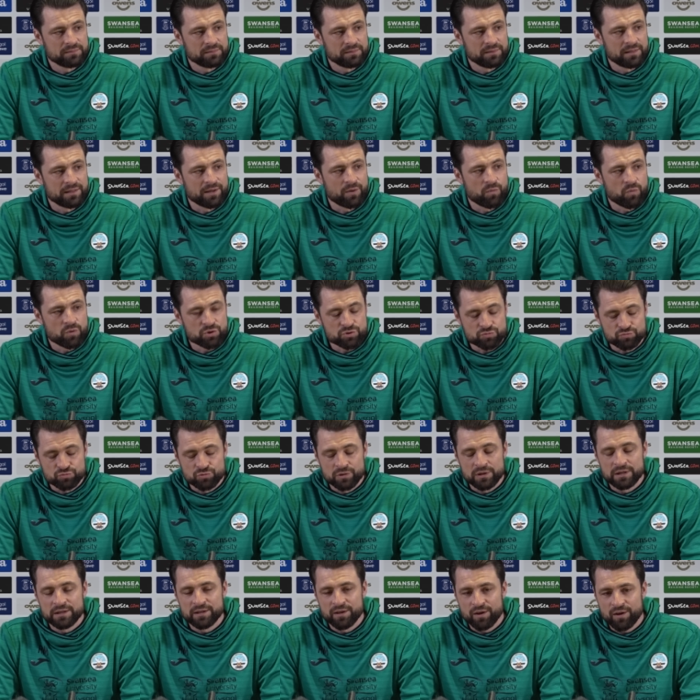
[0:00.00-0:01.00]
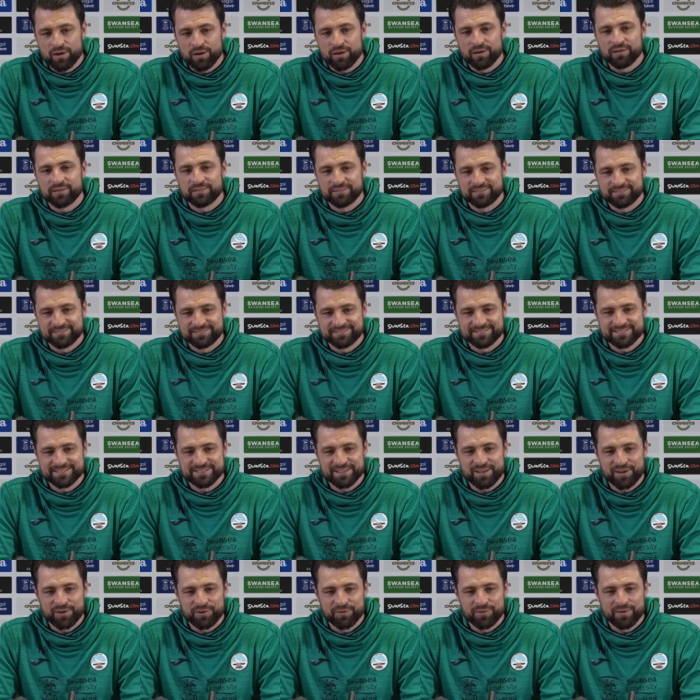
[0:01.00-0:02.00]
and I was really hurt.
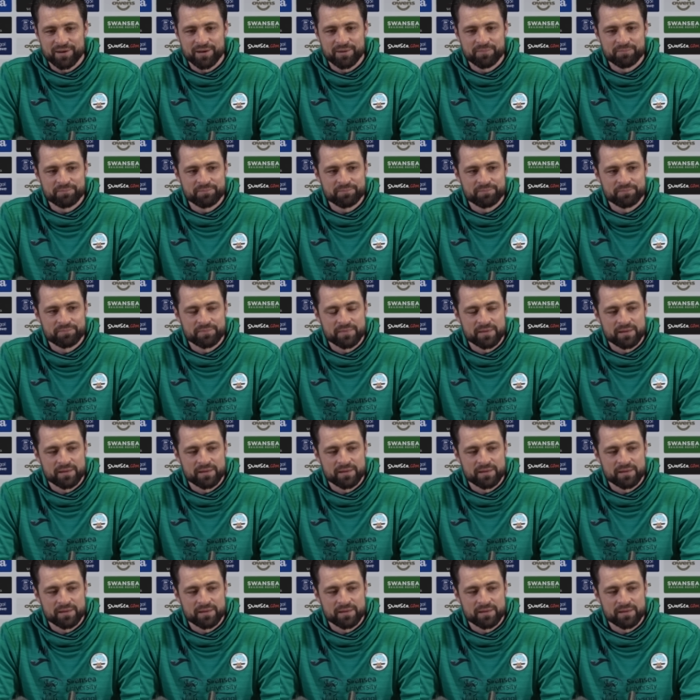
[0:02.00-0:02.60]
So um,